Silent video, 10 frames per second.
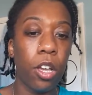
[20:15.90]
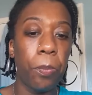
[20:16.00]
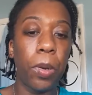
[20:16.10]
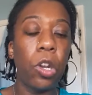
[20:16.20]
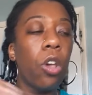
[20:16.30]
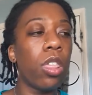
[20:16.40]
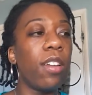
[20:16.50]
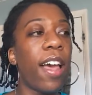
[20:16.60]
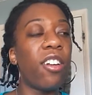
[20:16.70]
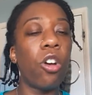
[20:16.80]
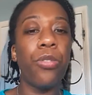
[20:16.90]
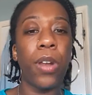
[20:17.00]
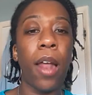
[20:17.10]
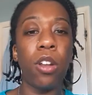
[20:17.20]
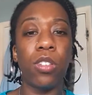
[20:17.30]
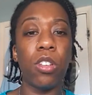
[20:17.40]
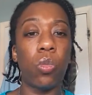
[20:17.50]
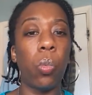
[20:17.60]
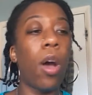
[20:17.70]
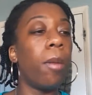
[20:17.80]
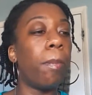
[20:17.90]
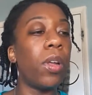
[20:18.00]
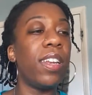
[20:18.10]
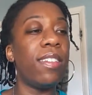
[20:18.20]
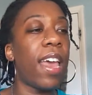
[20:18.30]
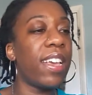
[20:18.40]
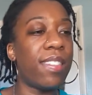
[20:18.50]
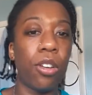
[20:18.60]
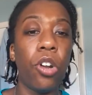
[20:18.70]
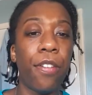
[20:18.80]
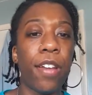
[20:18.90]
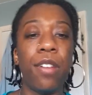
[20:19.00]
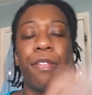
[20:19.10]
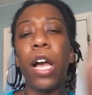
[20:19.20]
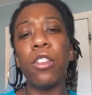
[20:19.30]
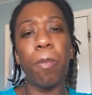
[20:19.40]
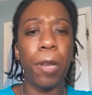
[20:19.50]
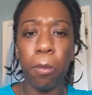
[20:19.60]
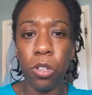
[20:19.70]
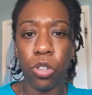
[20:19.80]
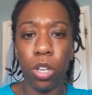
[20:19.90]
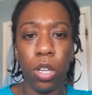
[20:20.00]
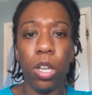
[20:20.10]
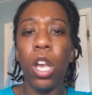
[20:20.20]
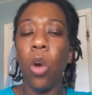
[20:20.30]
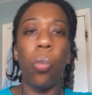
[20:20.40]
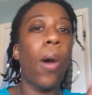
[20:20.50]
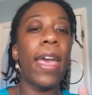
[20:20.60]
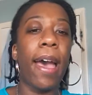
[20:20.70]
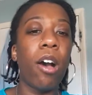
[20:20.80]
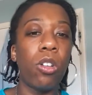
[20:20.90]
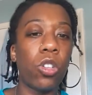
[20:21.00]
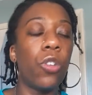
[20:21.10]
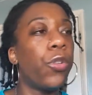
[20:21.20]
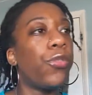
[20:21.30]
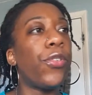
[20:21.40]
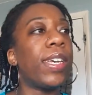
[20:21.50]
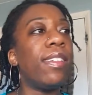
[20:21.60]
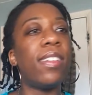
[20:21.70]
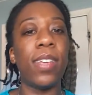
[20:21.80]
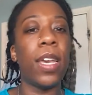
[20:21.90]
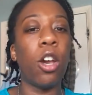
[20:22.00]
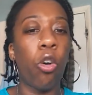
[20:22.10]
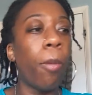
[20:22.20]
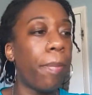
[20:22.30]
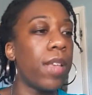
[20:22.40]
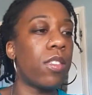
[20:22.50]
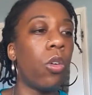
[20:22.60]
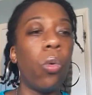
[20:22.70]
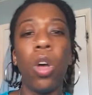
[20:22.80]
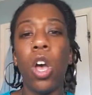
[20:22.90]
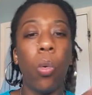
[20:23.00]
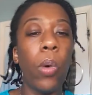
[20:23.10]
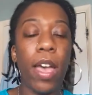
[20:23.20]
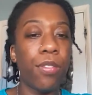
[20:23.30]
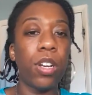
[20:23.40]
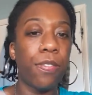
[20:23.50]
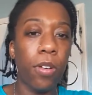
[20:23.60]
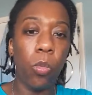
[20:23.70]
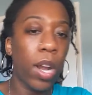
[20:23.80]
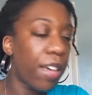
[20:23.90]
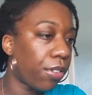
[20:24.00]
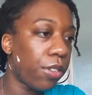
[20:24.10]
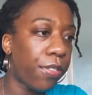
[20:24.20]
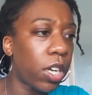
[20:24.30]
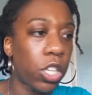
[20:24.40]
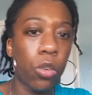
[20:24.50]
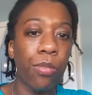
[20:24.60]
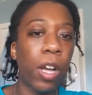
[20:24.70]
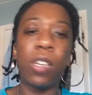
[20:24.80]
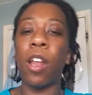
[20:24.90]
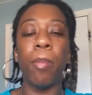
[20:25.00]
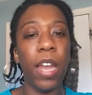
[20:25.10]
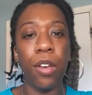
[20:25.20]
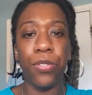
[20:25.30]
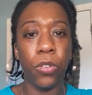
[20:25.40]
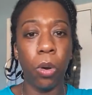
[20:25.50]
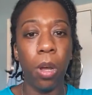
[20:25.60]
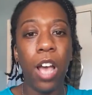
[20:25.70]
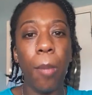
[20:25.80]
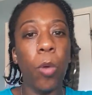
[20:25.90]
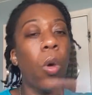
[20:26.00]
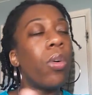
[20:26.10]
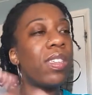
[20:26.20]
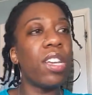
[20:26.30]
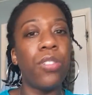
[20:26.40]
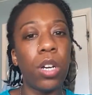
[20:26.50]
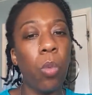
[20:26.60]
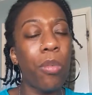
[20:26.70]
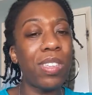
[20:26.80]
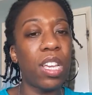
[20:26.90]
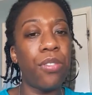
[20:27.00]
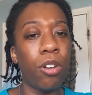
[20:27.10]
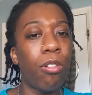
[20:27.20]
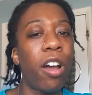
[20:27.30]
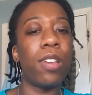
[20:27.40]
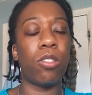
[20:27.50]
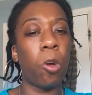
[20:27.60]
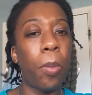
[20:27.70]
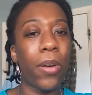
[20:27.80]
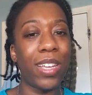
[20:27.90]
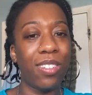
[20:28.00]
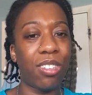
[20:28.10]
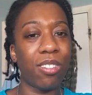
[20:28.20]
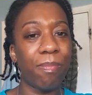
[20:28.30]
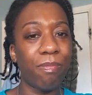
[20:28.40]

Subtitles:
But don't think that this one bloody day is enough, and inviting people to the White House for freaking tea and crumpets or whatever the fuck you invited them there for. I mean, what was even the arsehole point?